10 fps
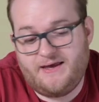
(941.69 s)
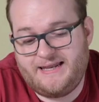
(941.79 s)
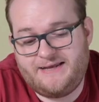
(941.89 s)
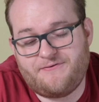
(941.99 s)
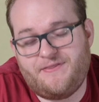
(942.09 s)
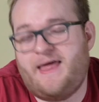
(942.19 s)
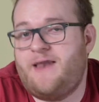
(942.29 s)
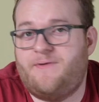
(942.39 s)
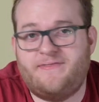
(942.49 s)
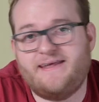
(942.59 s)
And even
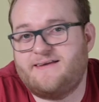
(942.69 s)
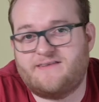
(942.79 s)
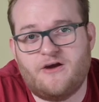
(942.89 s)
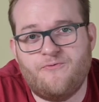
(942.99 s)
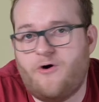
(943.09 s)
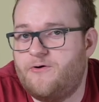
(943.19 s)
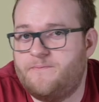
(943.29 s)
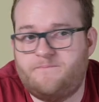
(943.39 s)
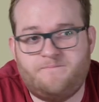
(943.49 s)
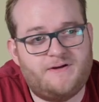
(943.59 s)
then, when things go
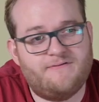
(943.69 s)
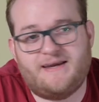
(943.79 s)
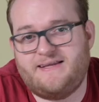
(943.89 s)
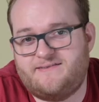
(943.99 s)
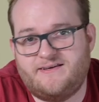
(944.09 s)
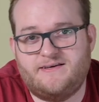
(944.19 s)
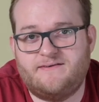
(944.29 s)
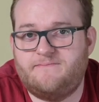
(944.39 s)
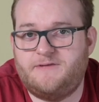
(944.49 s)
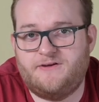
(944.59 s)
wrong, be ready to,
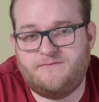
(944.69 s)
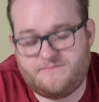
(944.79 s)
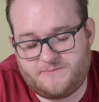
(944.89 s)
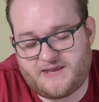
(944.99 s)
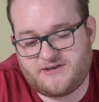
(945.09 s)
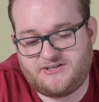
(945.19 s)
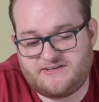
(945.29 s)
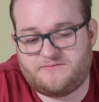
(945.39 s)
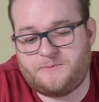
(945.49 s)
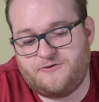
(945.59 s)
you know, potentially
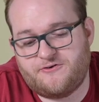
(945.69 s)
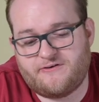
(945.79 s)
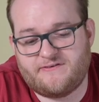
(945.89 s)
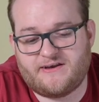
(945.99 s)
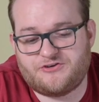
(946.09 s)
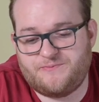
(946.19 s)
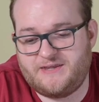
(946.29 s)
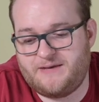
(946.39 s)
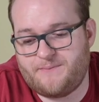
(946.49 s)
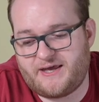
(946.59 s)
dispute the transaction with
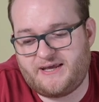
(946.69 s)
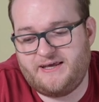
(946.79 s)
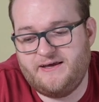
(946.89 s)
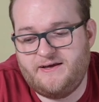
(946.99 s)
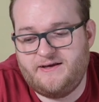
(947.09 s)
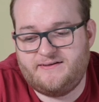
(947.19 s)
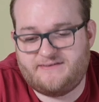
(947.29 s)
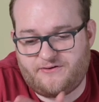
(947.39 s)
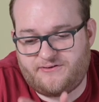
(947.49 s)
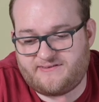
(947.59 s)
eBay,
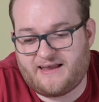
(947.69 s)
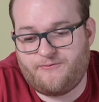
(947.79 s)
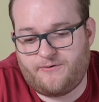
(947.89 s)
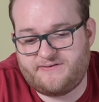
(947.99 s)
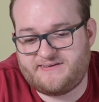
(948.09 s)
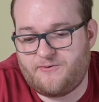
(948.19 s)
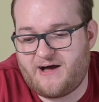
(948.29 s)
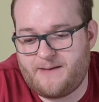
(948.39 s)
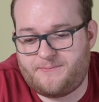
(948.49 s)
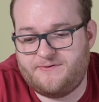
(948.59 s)
tell the seller honestly what
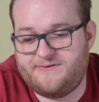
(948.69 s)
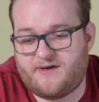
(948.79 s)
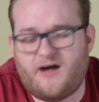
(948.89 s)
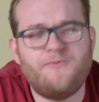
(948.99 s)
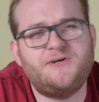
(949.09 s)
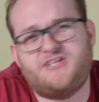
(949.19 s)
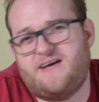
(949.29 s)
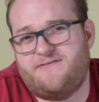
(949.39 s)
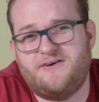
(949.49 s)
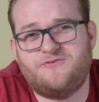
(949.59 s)
happens. I always
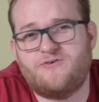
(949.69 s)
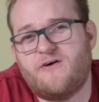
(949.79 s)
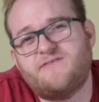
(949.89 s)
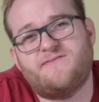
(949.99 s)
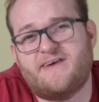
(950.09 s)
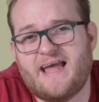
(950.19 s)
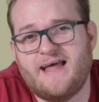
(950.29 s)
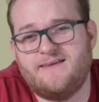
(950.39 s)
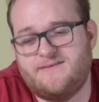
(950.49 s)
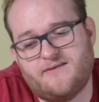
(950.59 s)
share photographs if I
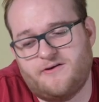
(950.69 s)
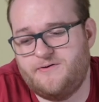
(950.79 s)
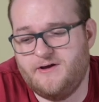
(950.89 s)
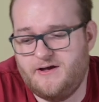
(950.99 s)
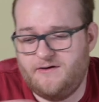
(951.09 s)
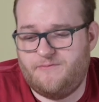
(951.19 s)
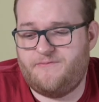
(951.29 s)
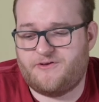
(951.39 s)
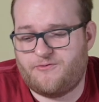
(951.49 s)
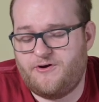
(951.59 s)
can. So
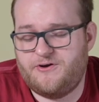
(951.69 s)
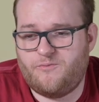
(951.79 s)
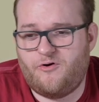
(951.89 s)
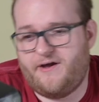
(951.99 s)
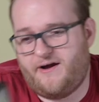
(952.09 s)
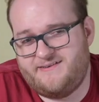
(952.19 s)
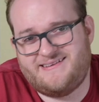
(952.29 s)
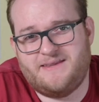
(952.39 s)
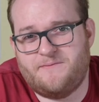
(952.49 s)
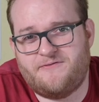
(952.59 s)
with the corroded one, I
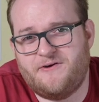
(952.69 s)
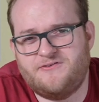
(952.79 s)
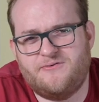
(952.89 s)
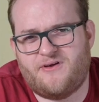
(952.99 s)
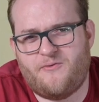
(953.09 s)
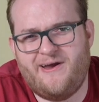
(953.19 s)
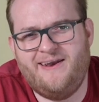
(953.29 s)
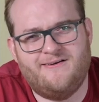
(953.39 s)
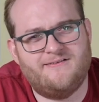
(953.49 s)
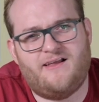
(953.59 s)
sent them a photo as I went,
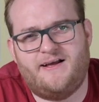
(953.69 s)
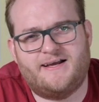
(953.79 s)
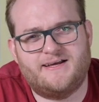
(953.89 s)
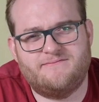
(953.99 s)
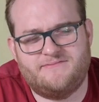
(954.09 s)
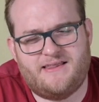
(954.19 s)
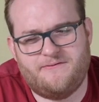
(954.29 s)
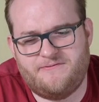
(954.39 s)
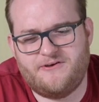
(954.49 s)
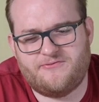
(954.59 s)
and I was like, I sent
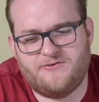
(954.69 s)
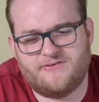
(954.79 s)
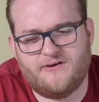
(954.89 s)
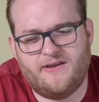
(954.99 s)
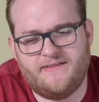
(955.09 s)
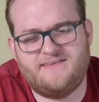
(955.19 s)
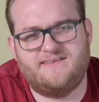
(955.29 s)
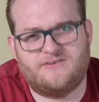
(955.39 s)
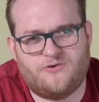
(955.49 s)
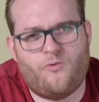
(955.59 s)
them the first photos going like, this
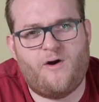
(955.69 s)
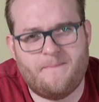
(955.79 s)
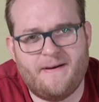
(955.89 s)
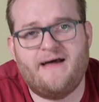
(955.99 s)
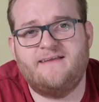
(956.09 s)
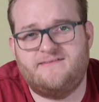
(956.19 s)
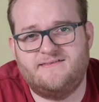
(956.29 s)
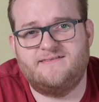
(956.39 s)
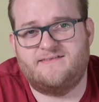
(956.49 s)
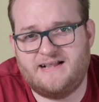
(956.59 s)
is quite bad.
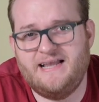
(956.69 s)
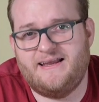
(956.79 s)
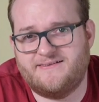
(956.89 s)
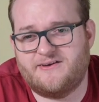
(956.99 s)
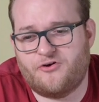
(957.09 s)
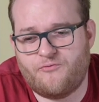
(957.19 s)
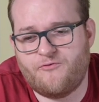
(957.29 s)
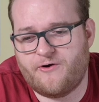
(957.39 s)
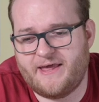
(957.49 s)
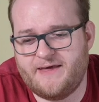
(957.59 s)
There's clearly something gone
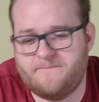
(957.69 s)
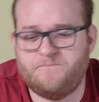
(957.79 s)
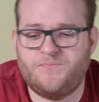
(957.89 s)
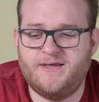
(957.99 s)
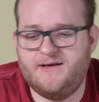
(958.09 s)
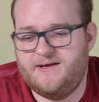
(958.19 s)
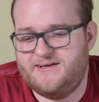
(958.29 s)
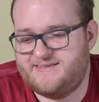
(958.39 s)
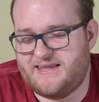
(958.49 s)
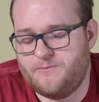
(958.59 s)
wrong here.
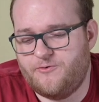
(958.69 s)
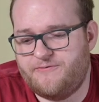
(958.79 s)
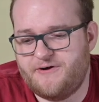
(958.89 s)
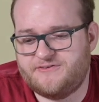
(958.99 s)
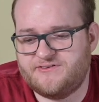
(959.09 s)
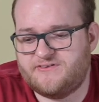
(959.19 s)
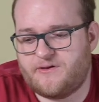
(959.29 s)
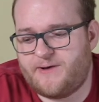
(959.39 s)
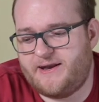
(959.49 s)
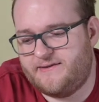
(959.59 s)
Sent them more photos as I
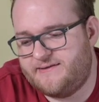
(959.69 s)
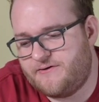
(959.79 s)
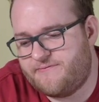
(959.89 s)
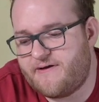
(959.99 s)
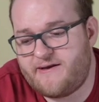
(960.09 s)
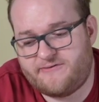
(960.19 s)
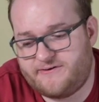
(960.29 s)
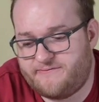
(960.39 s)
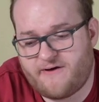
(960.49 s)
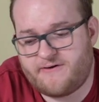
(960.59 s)
went, and they were
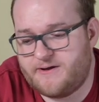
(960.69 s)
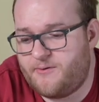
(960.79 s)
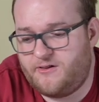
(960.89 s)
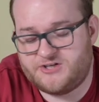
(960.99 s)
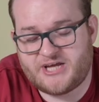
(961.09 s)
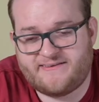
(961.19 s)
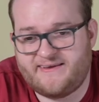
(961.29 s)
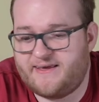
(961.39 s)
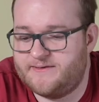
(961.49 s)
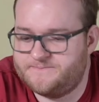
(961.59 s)
very, very
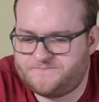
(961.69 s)
apologetic.